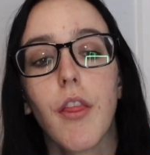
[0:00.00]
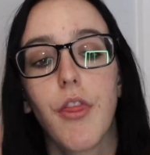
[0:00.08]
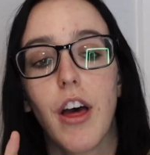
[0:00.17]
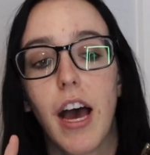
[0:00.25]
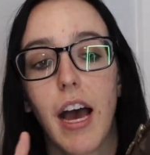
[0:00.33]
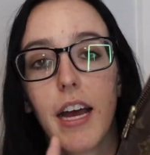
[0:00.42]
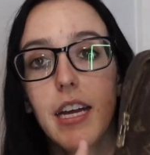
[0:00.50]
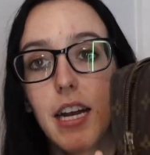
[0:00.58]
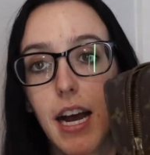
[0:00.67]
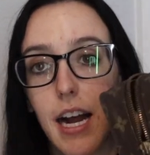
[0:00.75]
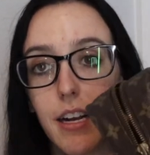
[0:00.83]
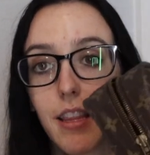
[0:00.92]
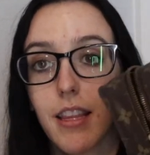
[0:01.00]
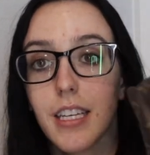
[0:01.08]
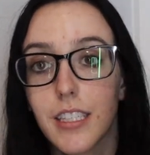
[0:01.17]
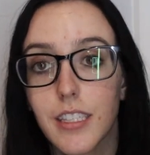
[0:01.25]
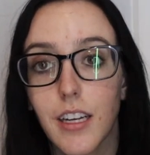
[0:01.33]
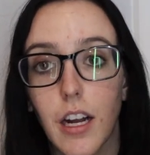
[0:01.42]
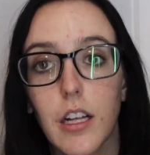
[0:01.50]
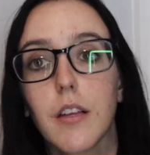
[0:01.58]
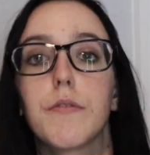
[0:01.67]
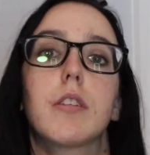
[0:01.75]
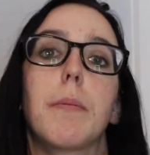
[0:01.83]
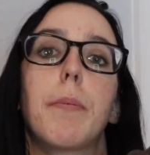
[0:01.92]
that it had this style
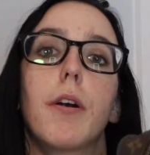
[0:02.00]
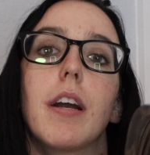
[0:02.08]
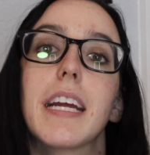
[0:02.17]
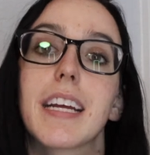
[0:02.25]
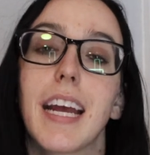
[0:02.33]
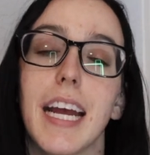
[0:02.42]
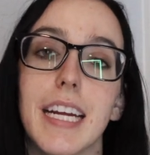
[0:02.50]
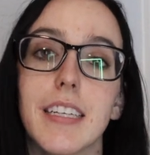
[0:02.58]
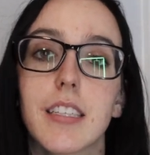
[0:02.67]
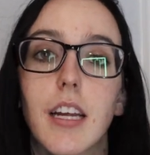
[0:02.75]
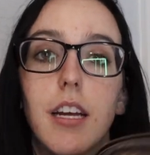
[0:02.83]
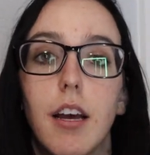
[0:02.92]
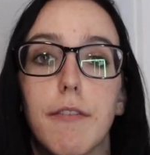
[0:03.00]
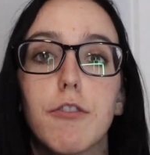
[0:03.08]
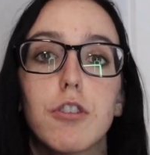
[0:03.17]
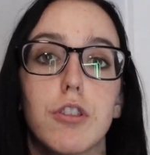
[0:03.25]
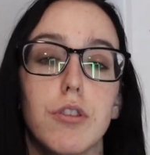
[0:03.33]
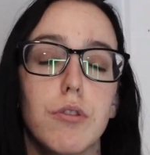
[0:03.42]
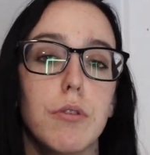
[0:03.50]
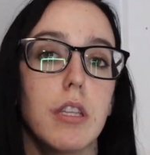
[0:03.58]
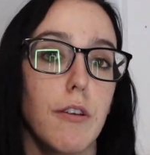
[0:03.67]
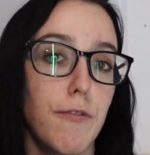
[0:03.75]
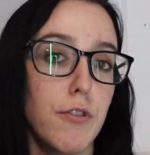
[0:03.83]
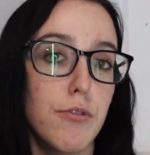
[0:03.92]
of zipper in case I ever do in
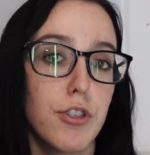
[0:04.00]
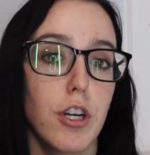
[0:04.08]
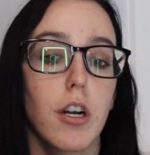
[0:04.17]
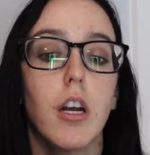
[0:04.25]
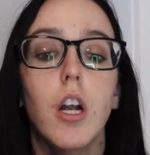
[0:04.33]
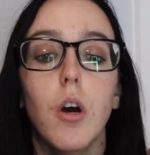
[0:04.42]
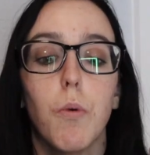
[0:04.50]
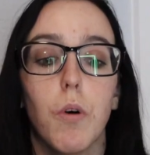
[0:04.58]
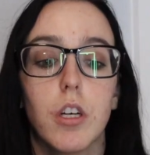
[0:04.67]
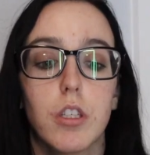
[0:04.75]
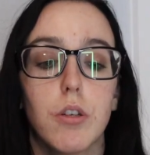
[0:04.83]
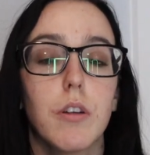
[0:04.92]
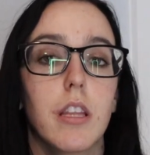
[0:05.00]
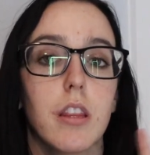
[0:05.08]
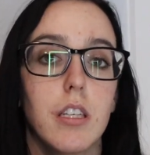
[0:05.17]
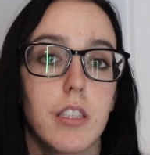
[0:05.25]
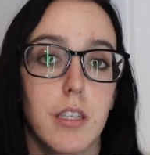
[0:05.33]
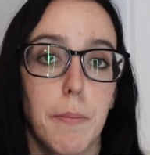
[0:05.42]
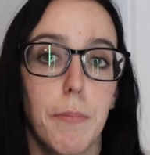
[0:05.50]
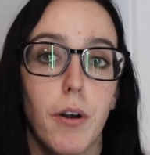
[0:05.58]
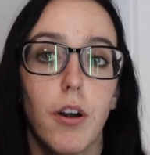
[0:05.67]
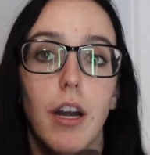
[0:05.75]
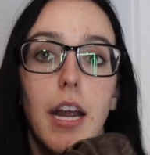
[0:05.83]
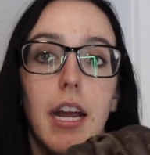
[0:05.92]
the future want to get the
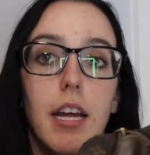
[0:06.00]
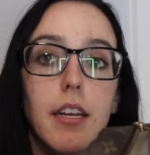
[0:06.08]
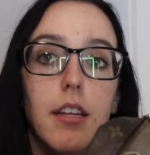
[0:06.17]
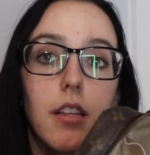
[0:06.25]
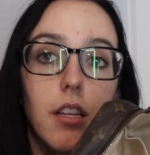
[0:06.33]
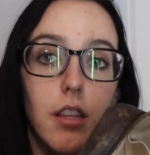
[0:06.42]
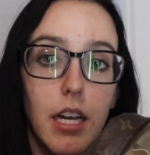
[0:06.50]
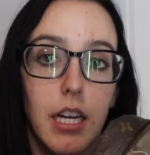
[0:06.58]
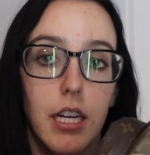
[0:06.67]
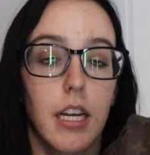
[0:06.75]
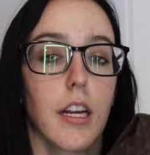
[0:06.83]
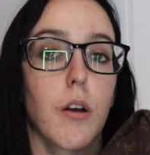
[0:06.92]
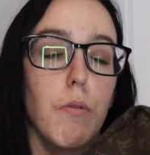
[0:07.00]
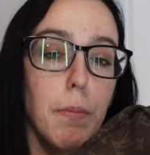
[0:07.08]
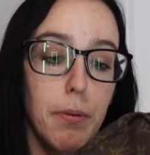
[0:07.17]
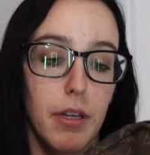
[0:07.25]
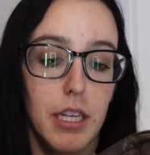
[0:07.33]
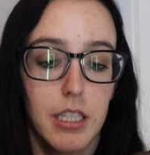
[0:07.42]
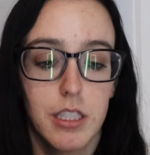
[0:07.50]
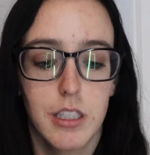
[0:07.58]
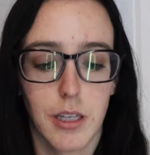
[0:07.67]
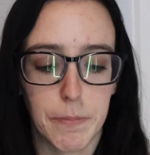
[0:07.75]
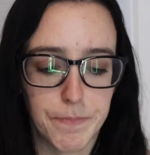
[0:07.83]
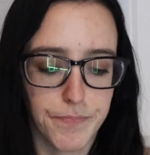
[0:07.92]
zipper and the lining
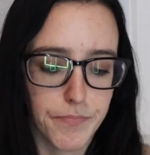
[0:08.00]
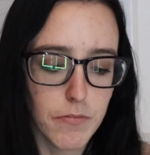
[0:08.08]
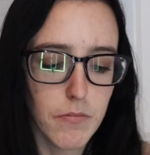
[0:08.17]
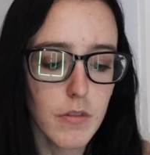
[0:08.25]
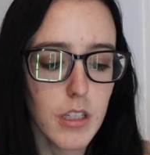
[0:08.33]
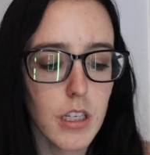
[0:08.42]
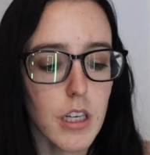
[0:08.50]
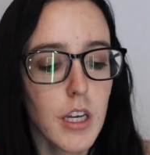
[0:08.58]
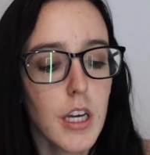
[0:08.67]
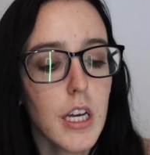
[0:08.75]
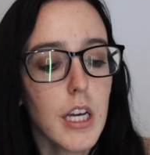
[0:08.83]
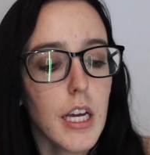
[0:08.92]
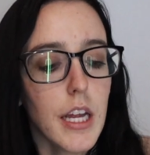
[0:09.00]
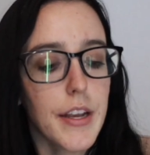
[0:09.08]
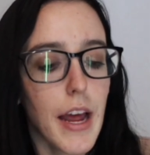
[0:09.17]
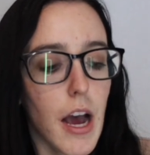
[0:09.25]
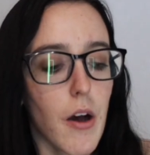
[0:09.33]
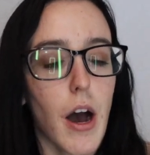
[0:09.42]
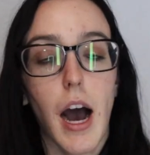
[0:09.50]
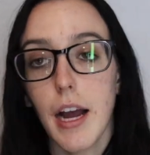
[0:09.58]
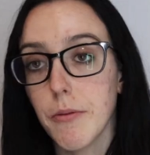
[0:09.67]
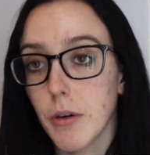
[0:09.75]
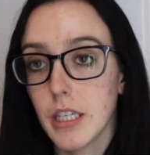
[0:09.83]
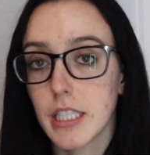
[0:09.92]
replaced. Now,
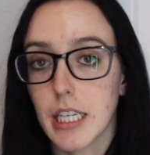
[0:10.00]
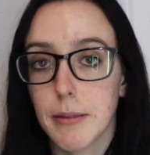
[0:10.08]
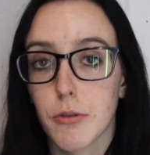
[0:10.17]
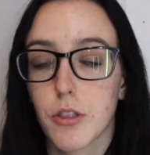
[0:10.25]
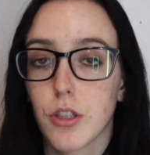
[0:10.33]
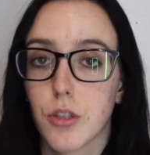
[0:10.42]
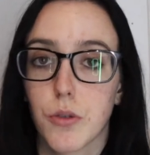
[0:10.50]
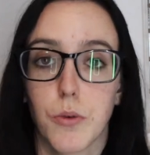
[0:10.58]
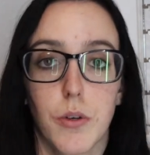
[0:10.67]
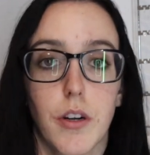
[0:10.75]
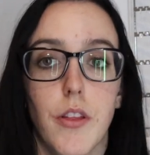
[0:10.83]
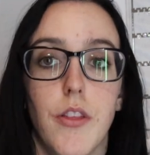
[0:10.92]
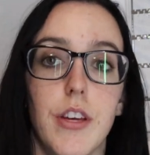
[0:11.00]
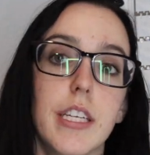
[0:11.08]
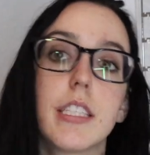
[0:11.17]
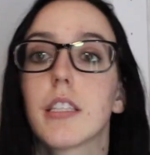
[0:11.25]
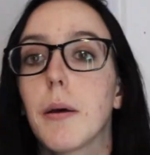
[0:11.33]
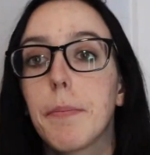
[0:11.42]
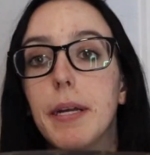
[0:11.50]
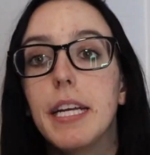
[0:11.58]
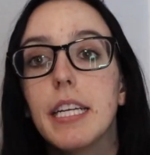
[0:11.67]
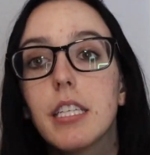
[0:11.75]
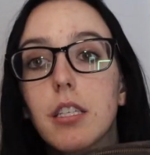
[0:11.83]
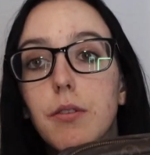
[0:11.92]
I was able to score this
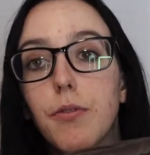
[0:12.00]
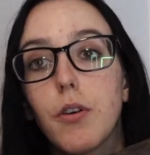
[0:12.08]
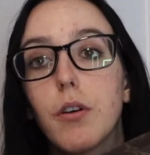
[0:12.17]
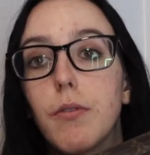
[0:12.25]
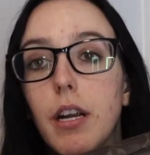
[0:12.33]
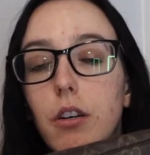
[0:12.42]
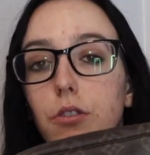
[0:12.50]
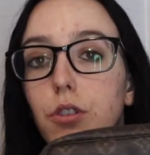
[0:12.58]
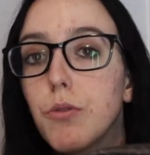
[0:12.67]
piece for around